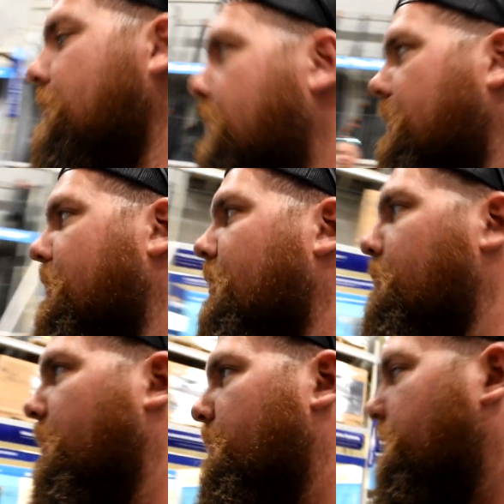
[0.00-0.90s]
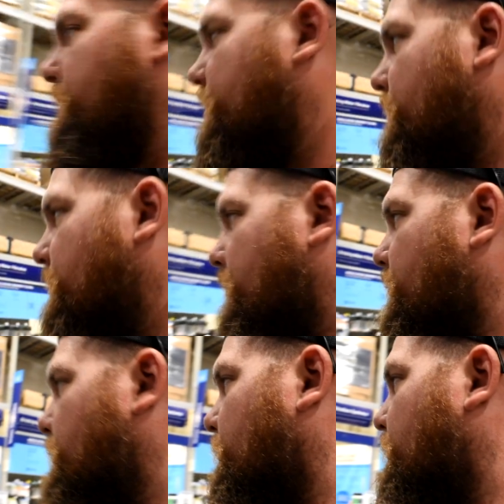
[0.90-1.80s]
I think they get mad if we just use
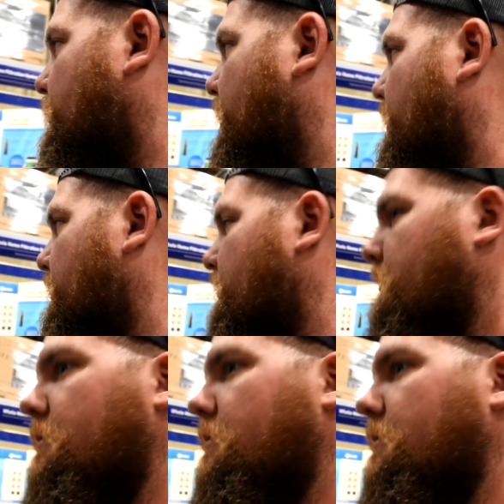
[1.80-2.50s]
their tool to cut it?